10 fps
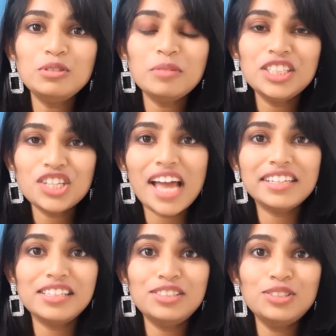my
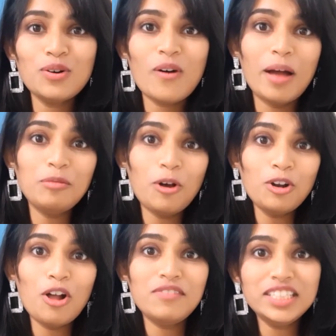channel. So I'm not
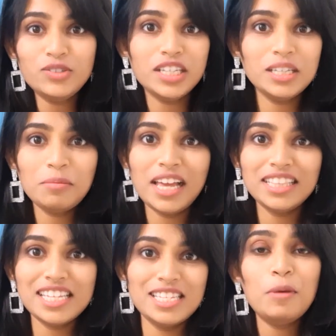always dressed up like
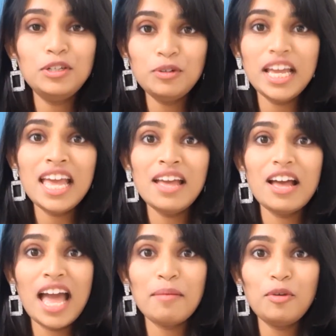this, but today
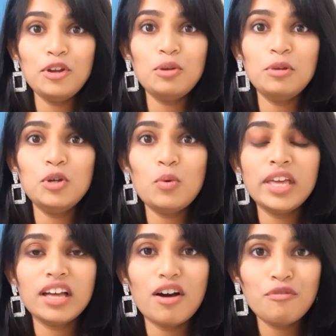I'm going to be
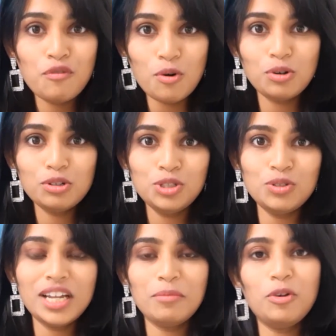doing a photo
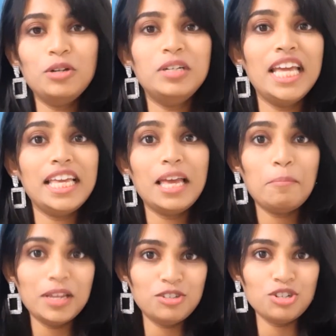shoot. I'm going to be taking
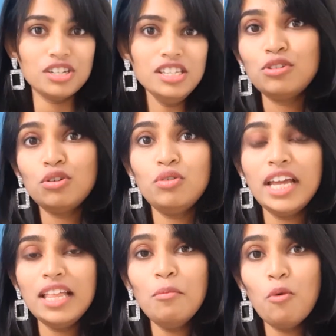pictures. So
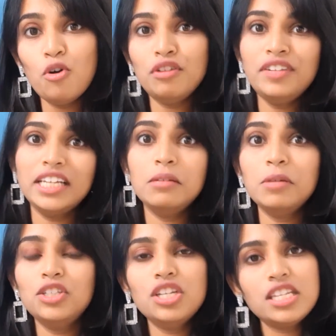today the mode of taking
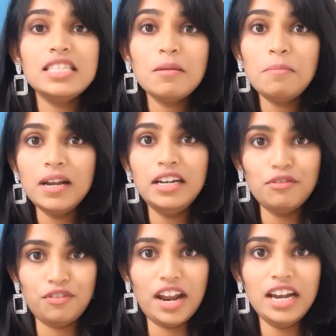pictures is a bit
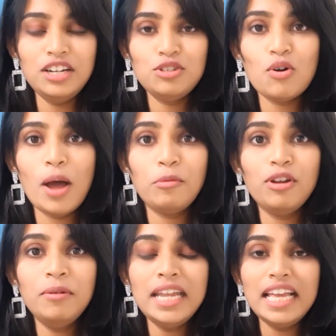different. So I'm going
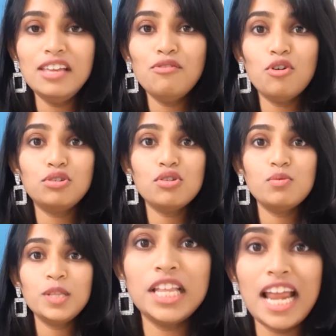to be taking photos
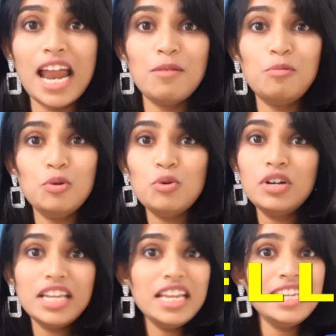with red, blue, green,